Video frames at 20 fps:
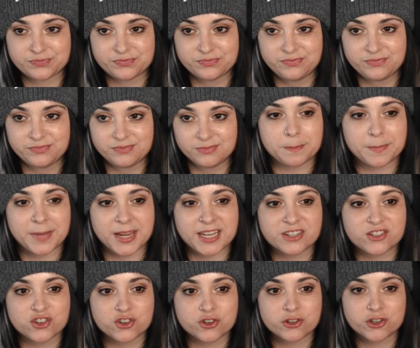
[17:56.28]
One
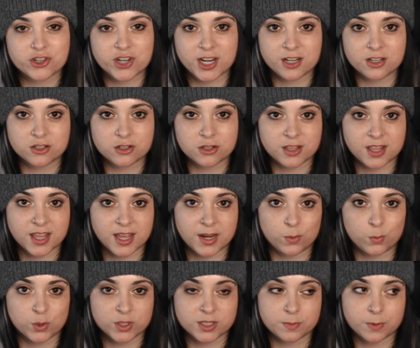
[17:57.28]
major change
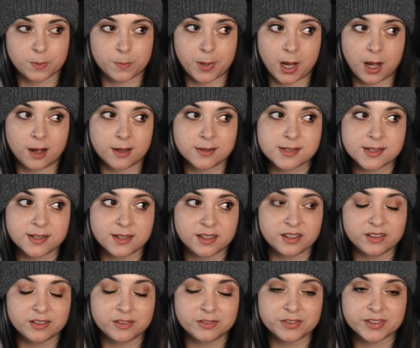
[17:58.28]
that was
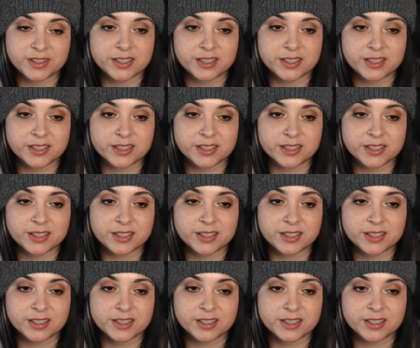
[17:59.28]
positive,